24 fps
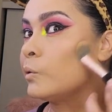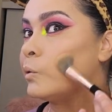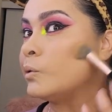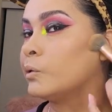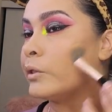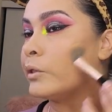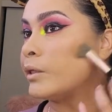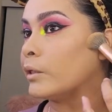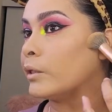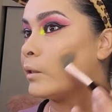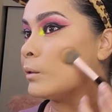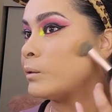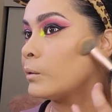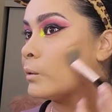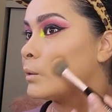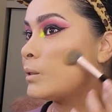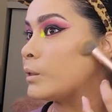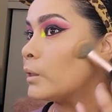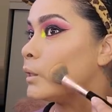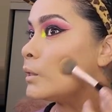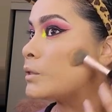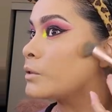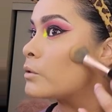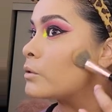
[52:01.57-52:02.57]
your
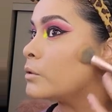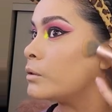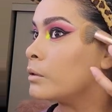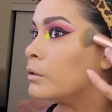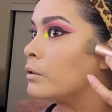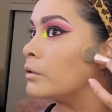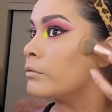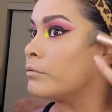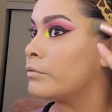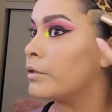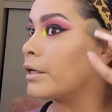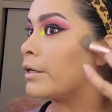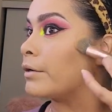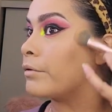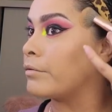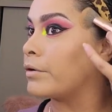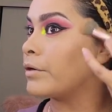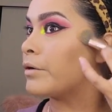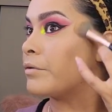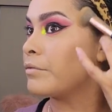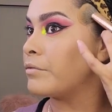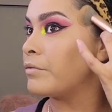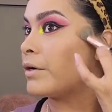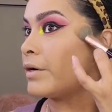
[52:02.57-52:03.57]
cheeks to look very,
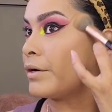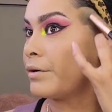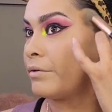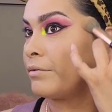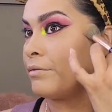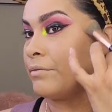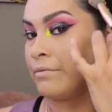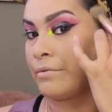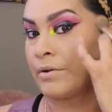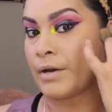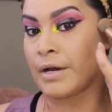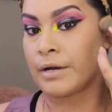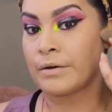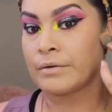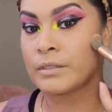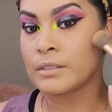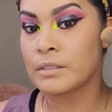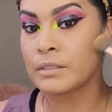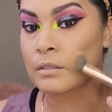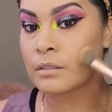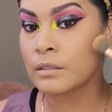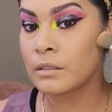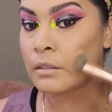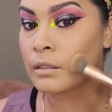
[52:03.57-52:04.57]
very, very, very
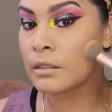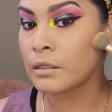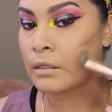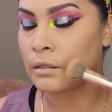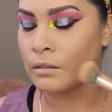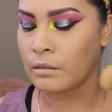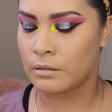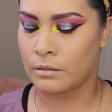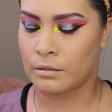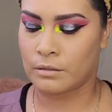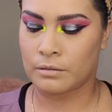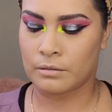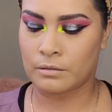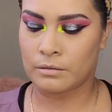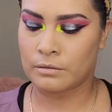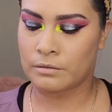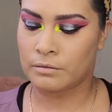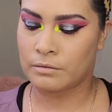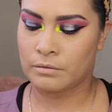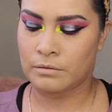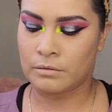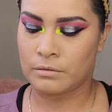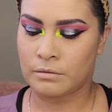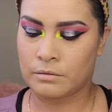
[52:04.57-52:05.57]
skinny, then
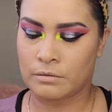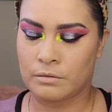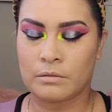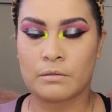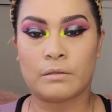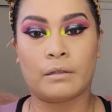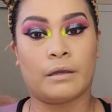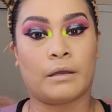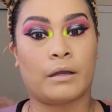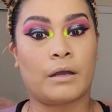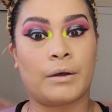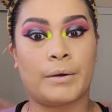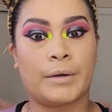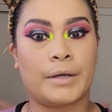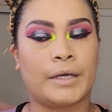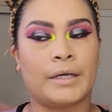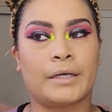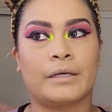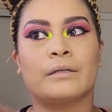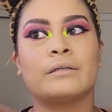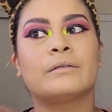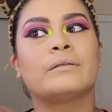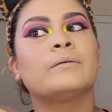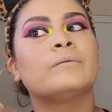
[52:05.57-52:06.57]
go
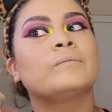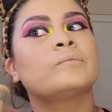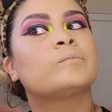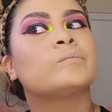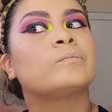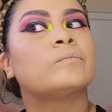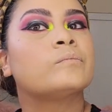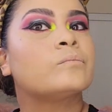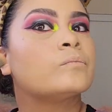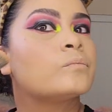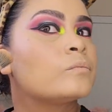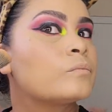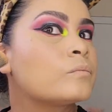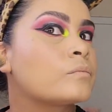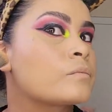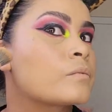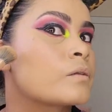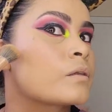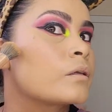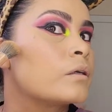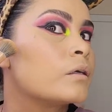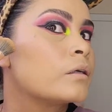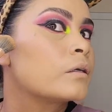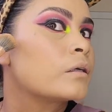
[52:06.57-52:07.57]
ahead.
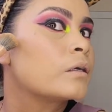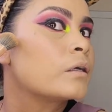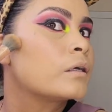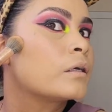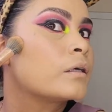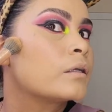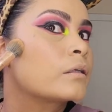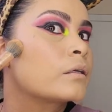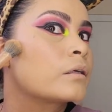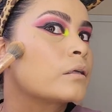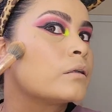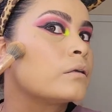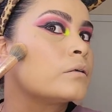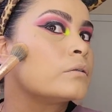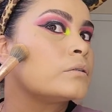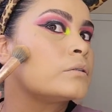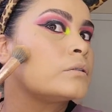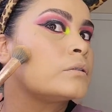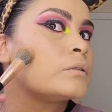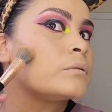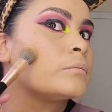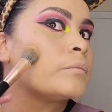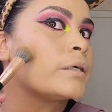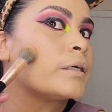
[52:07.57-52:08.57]
Again, close
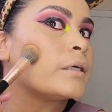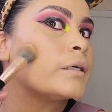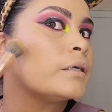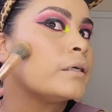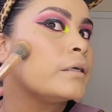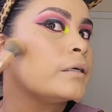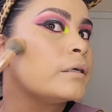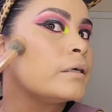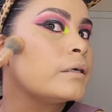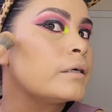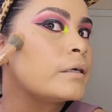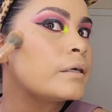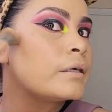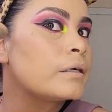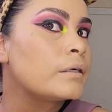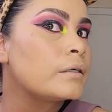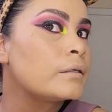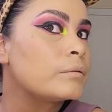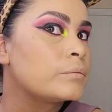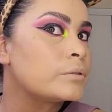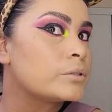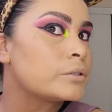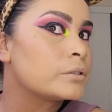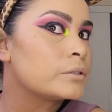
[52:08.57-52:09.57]
to my
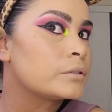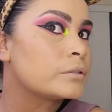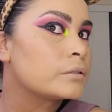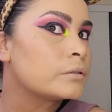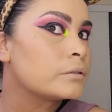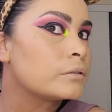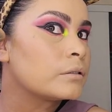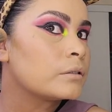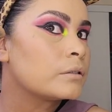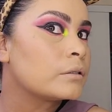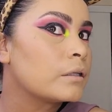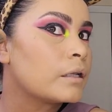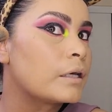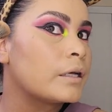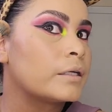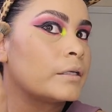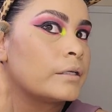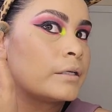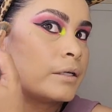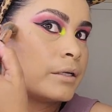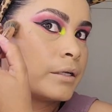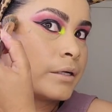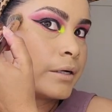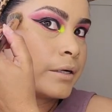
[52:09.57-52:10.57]
ear, which is on the line
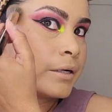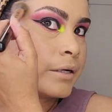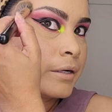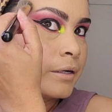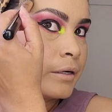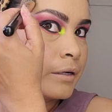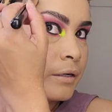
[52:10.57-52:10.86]
here,